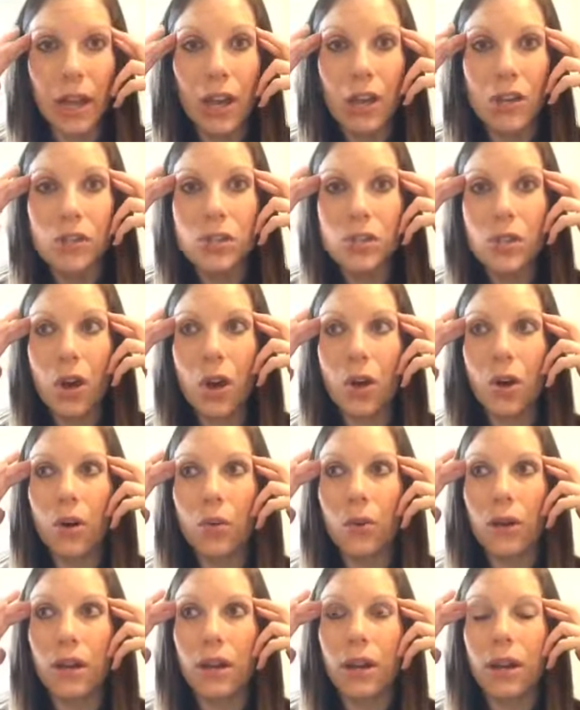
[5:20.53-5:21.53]

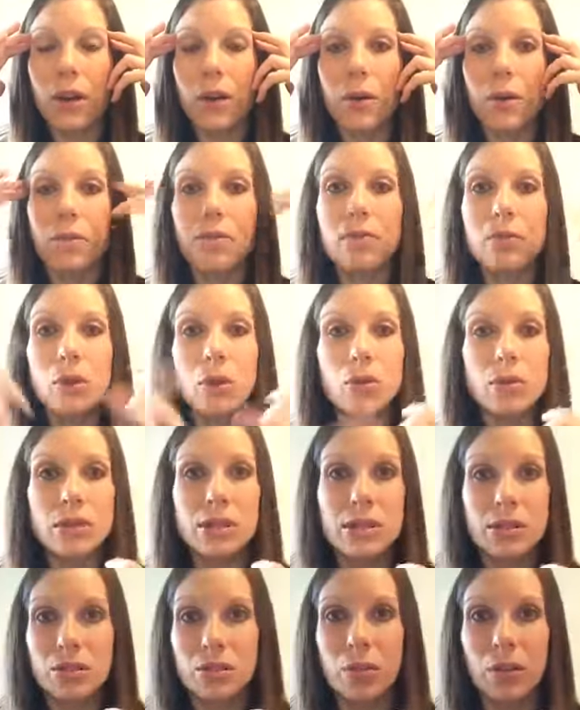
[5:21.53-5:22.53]
So mood
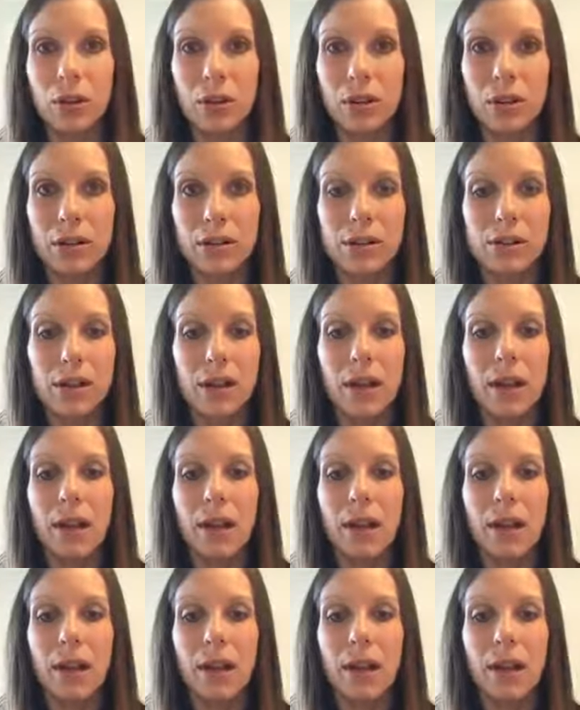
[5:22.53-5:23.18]
disorders,